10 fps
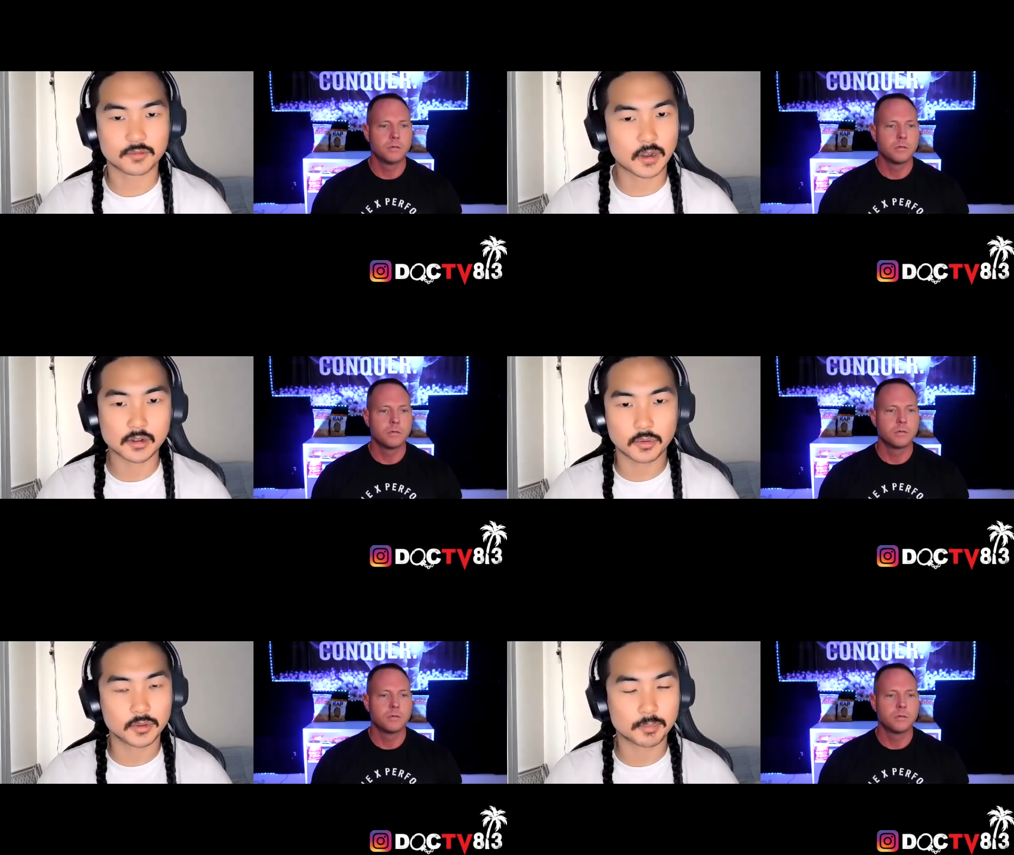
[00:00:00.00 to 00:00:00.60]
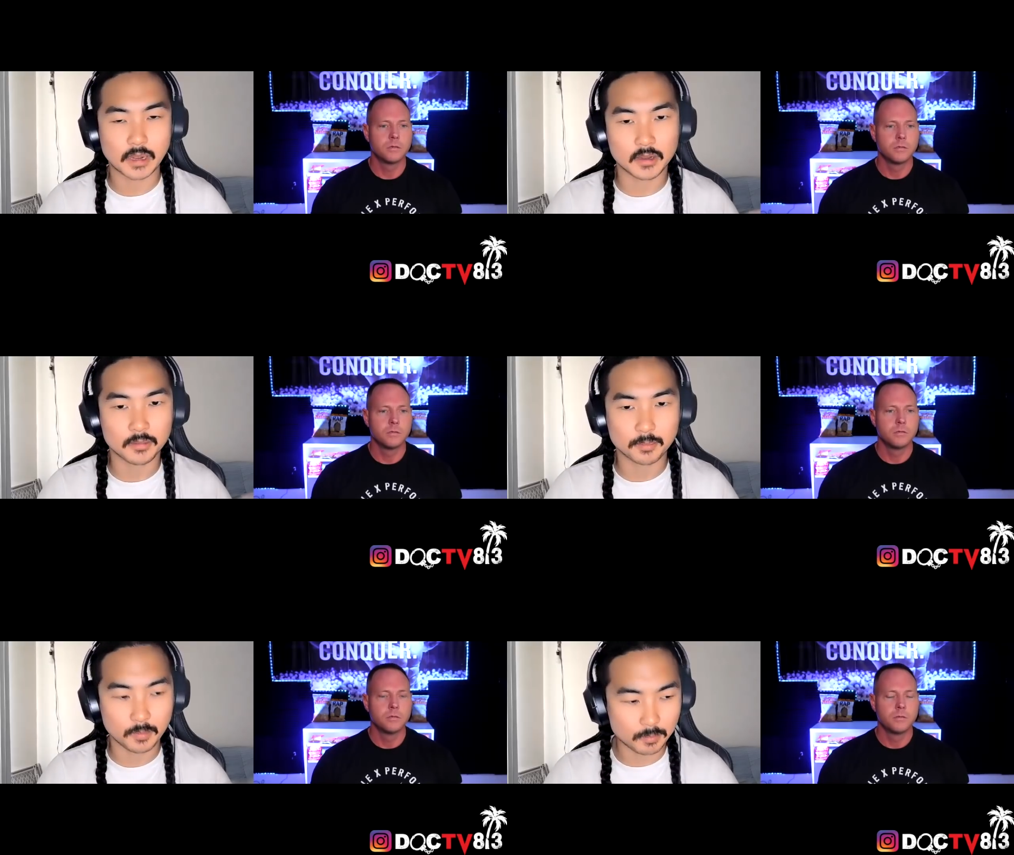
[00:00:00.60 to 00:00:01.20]
Speaker 1: fighting going back
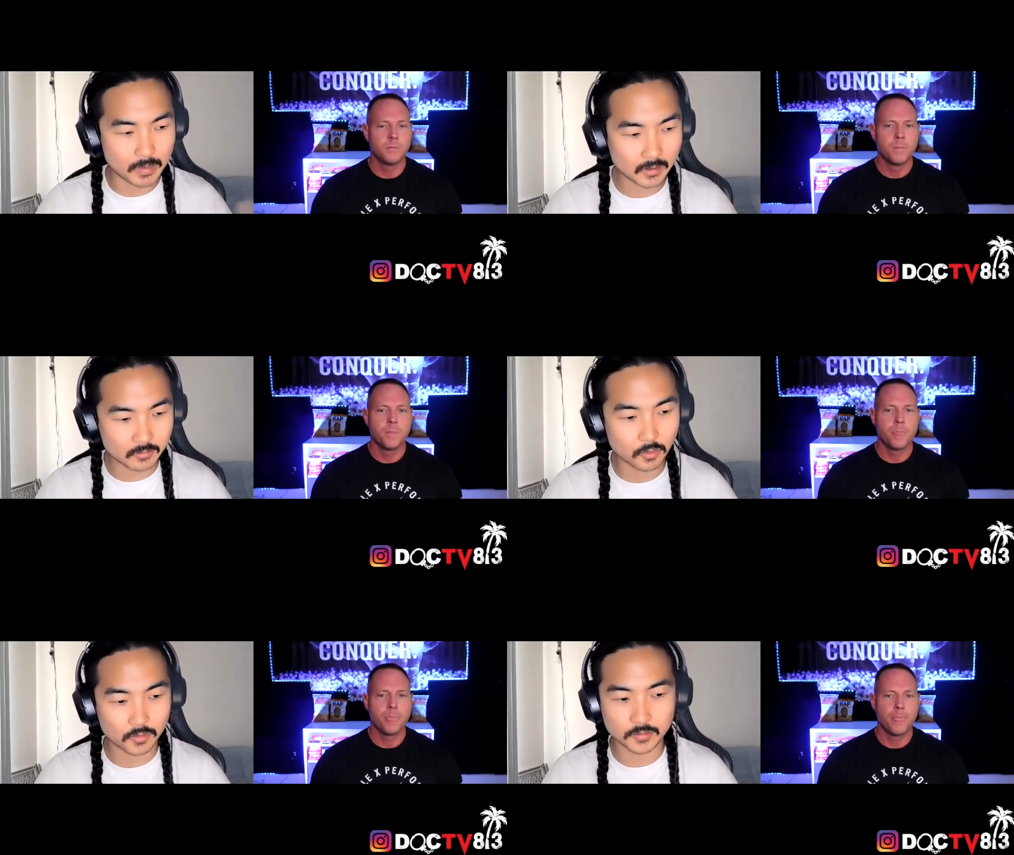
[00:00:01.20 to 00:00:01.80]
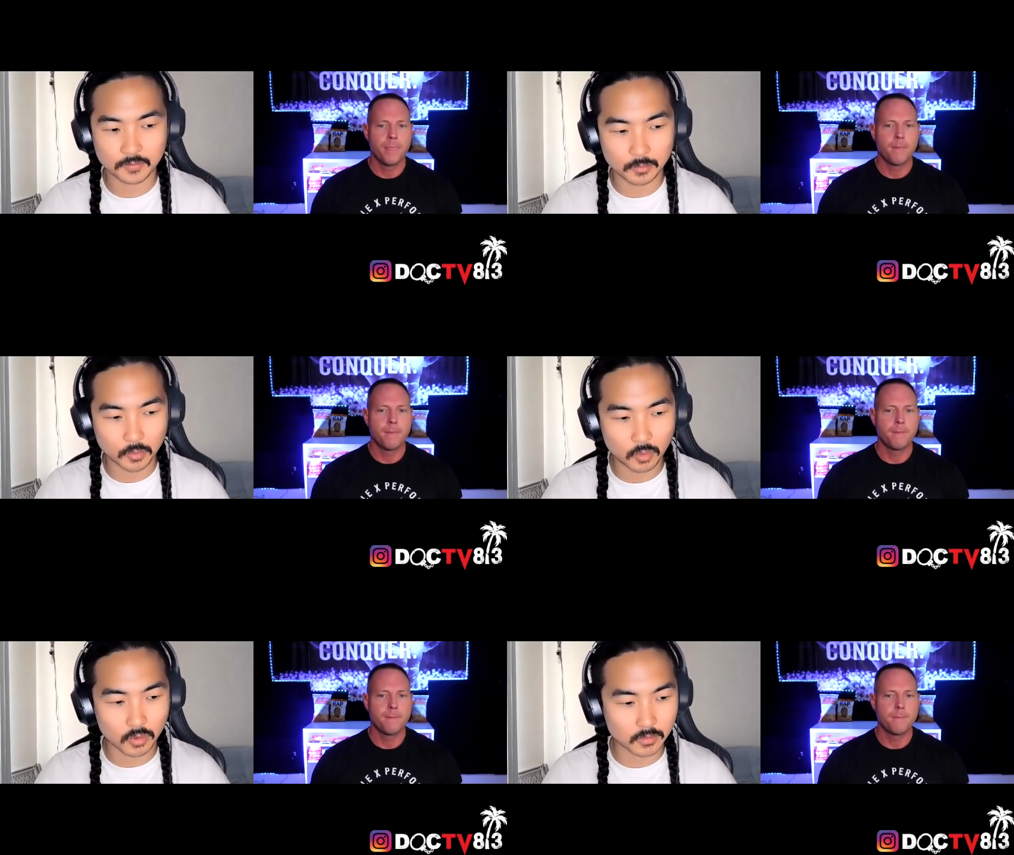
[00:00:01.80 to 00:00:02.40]
in back and forth from
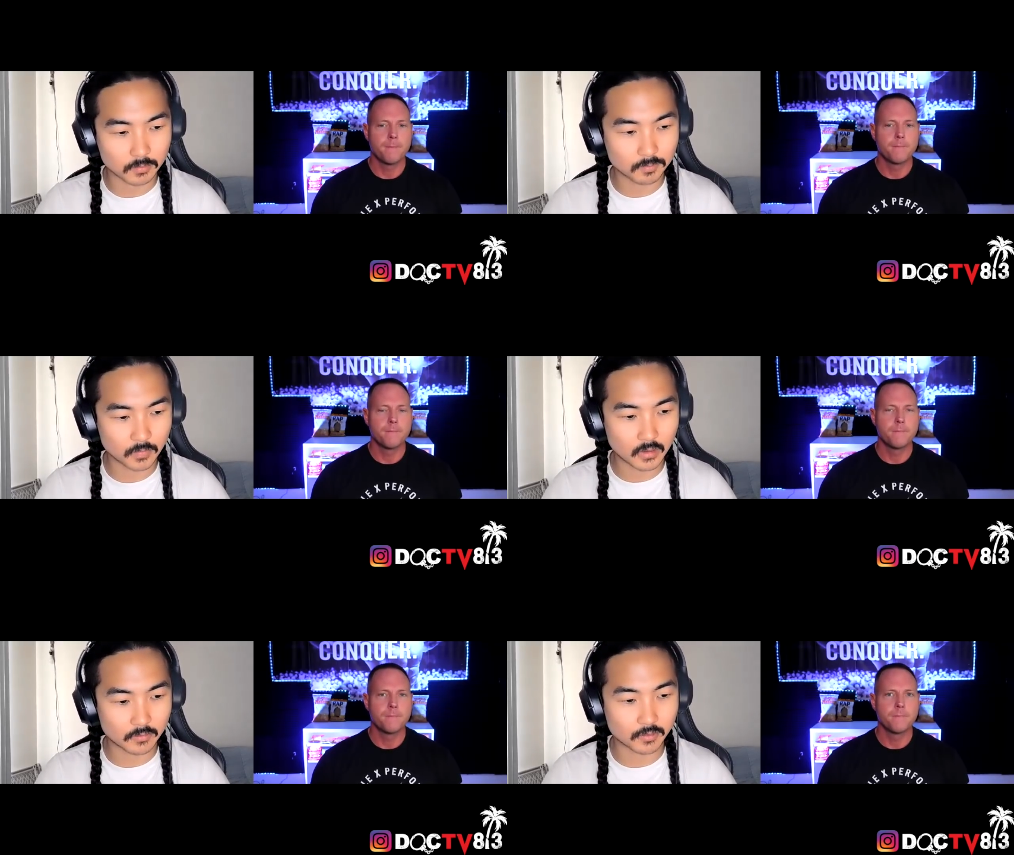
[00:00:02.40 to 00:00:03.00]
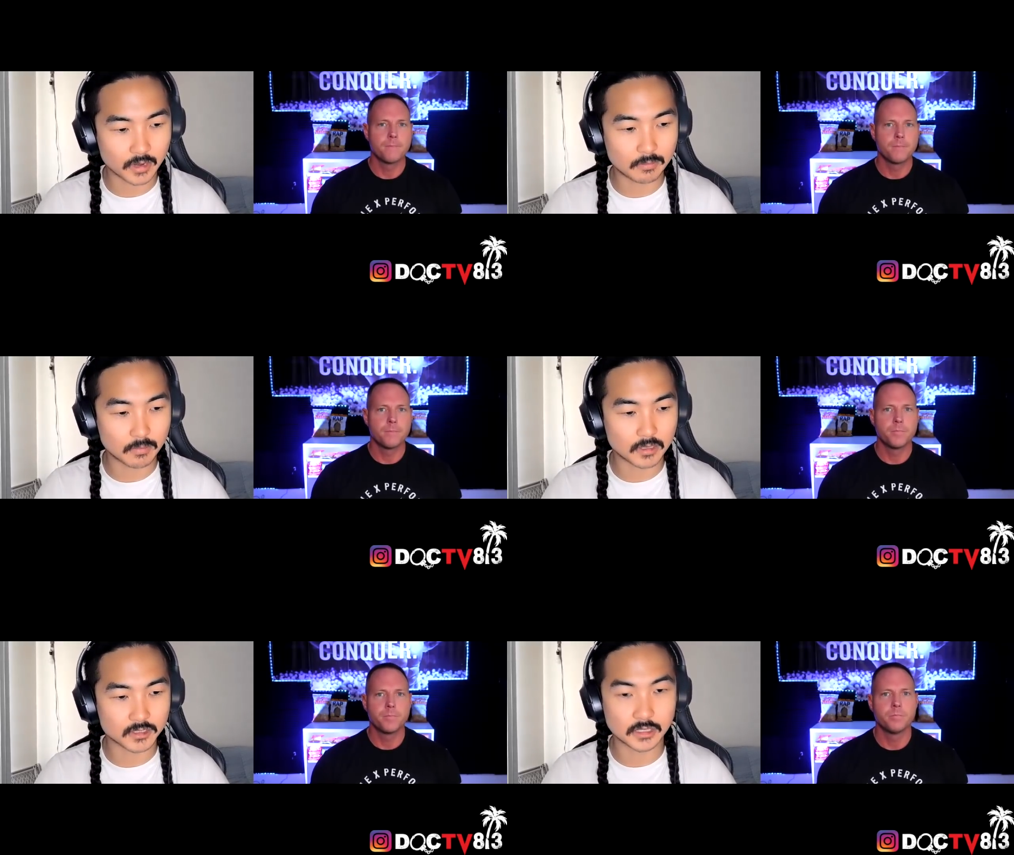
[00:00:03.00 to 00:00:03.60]
court um, for eight
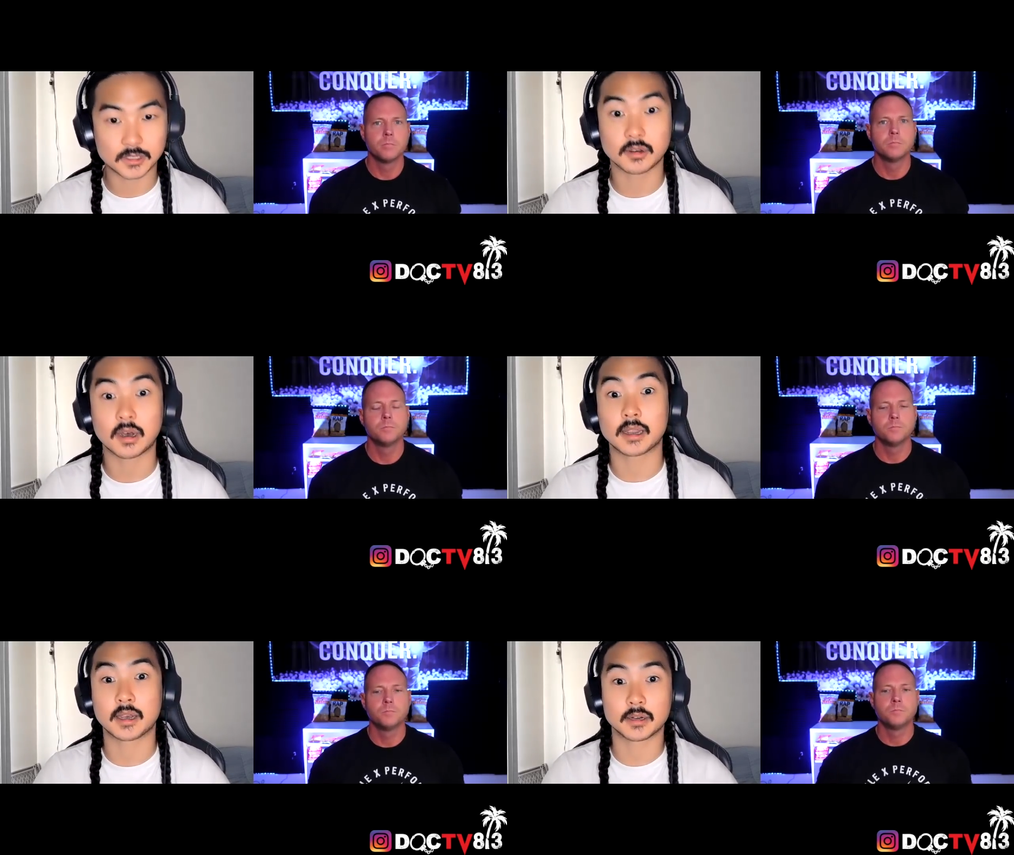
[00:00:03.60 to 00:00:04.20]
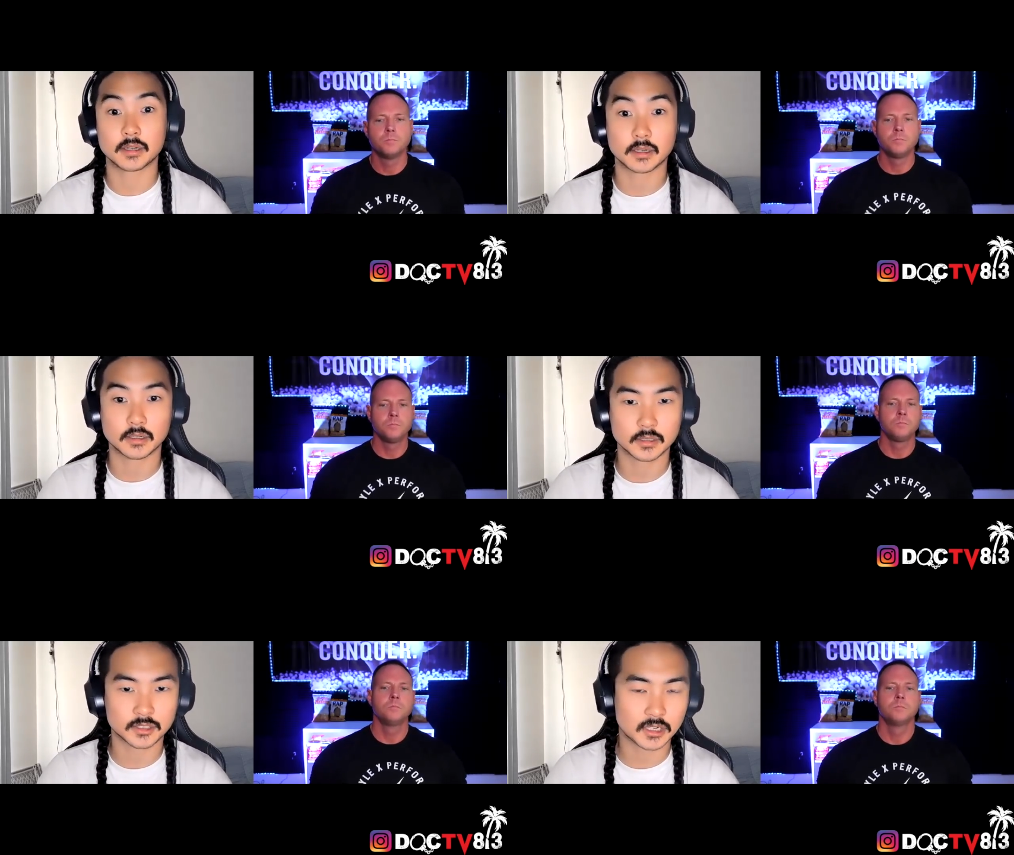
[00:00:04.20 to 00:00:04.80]
months until I got
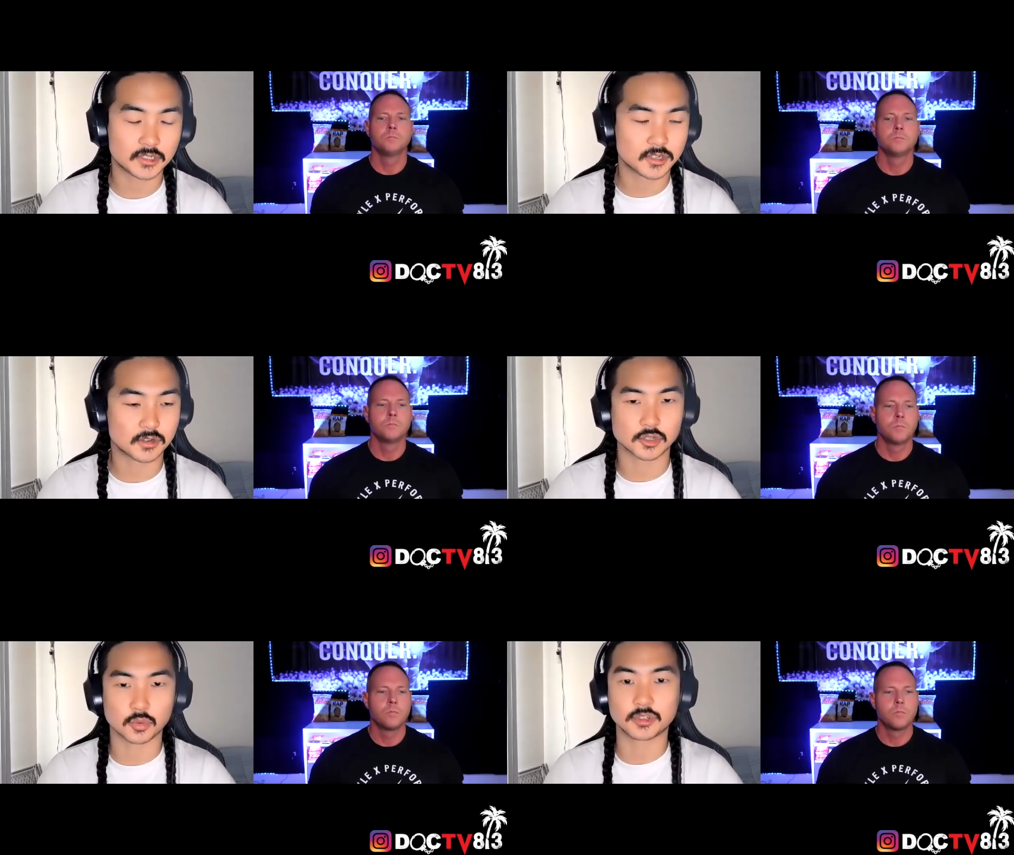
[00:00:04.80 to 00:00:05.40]
a six year joint